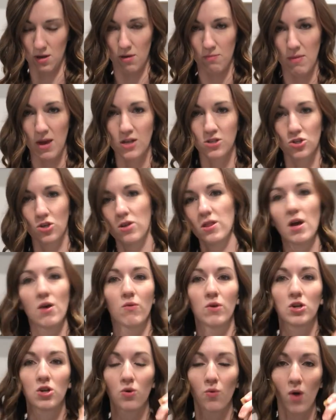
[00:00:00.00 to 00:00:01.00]
Make sure that
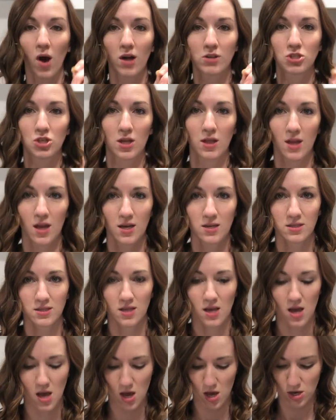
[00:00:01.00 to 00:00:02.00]
when you're washing this,
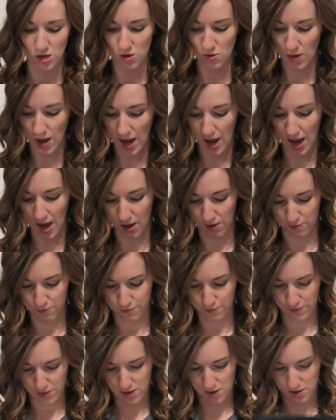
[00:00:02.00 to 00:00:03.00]
you have
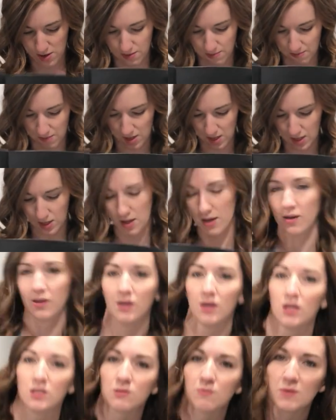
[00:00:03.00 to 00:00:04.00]

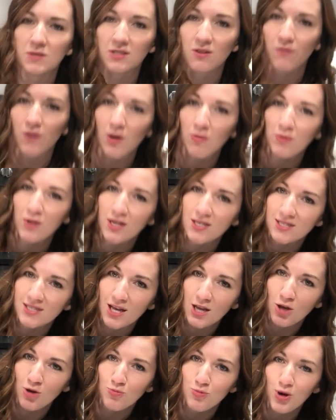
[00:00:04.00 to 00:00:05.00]
a specific place
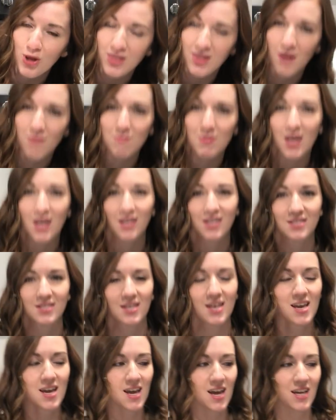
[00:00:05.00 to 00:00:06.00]
that you put them, because
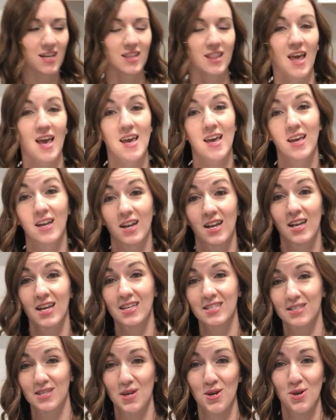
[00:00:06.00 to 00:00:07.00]
they can
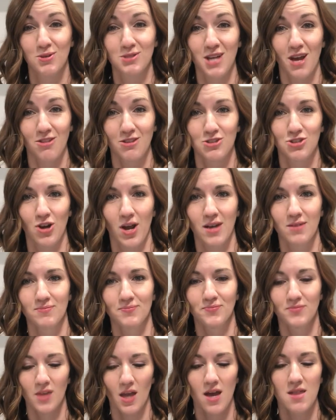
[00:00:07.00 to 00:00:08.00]
easily go down the drain.
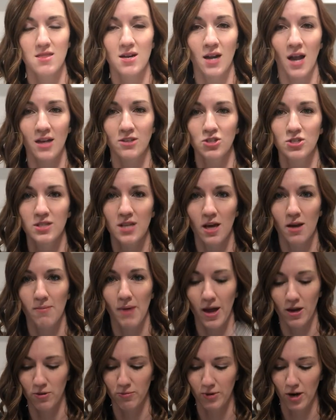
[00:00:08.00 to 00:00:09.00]
And then I just take a
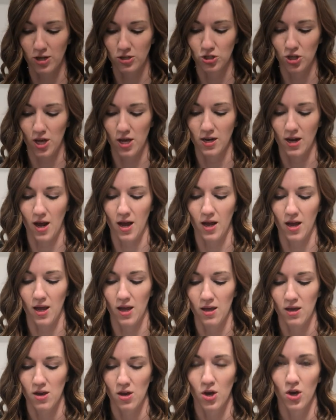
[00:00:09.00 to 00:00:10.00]
bottle brush and I
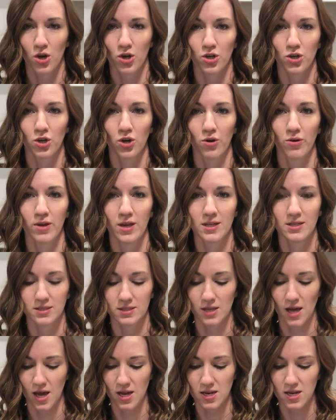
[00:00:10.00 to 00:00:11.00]
go
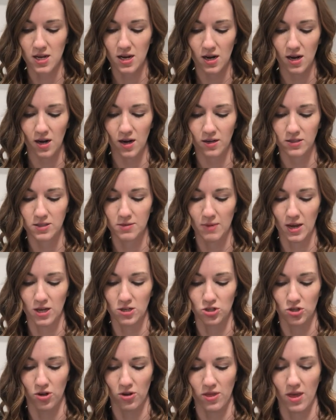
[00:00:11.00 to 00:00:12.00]
inside here to make
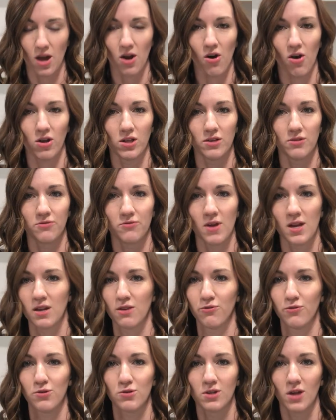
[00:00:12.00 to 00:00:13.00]
sure that all of any
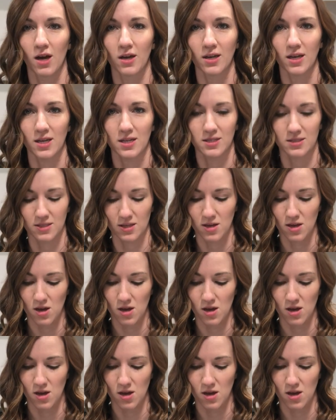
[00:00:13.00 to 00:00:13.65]
food gunk is